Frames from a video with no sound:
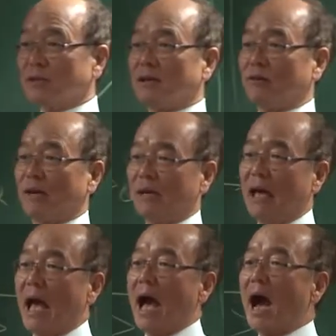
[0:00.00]
that, right?
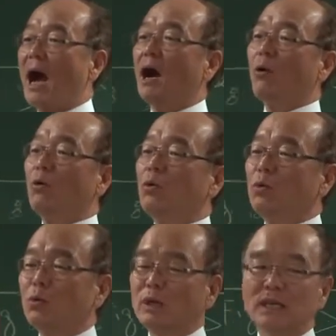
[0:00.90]

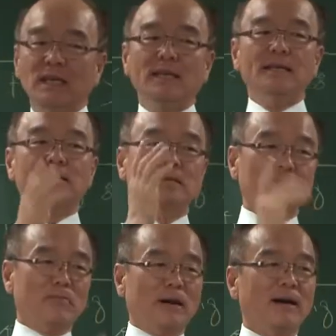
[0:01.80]
How is
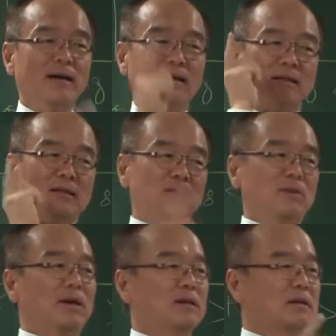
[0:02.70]
the market
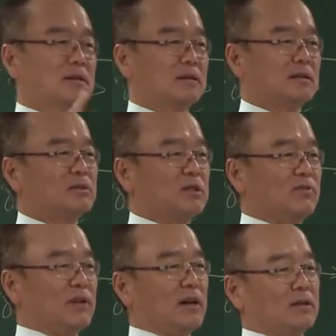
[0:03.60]
demand curve
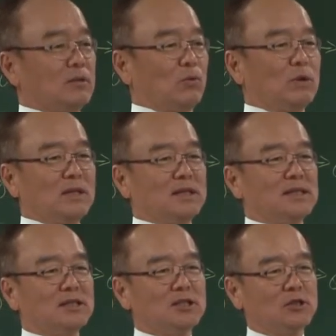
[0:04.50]
defined? We
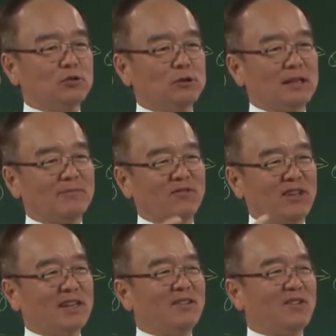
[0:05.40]
understood that
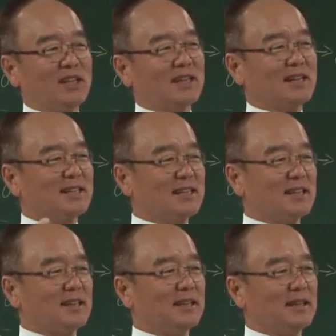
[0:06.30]
very, very
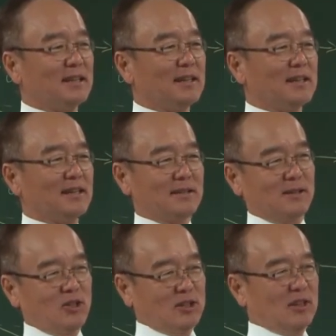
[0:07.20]
clearly.
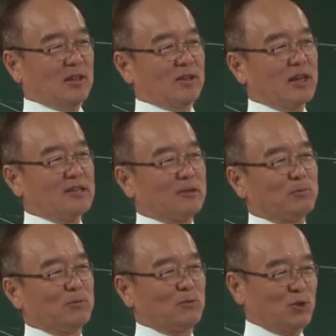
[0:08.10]
The case of
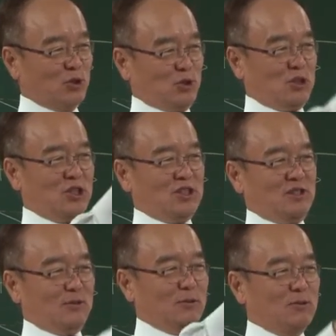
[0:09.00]

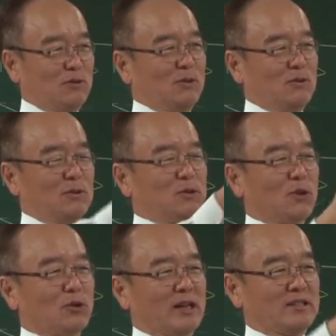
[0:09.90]
you
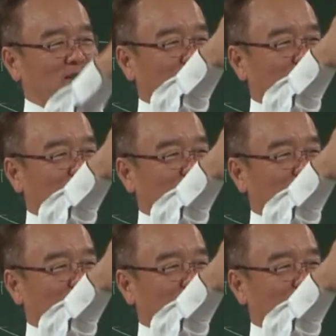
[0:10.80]
showed us